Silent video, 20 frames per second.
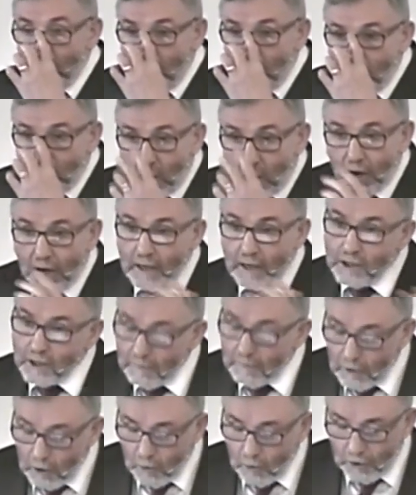what I
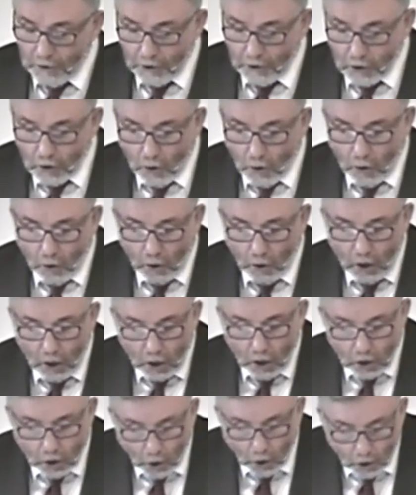simply want to call
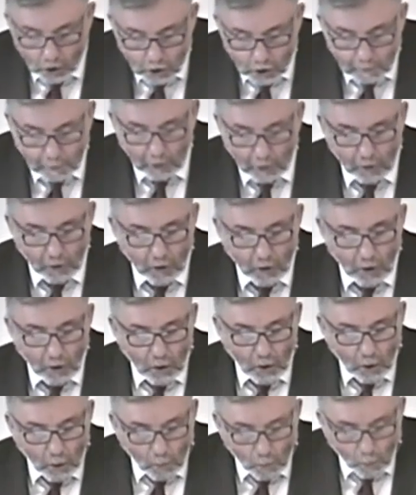gospel
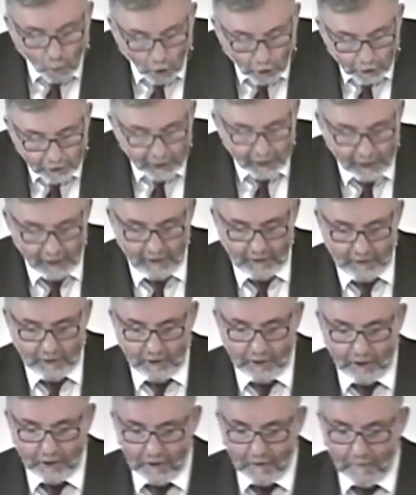
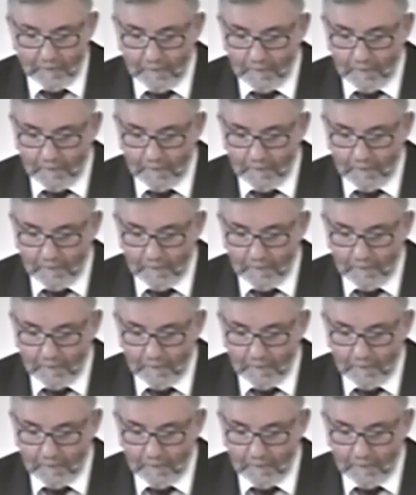warnings.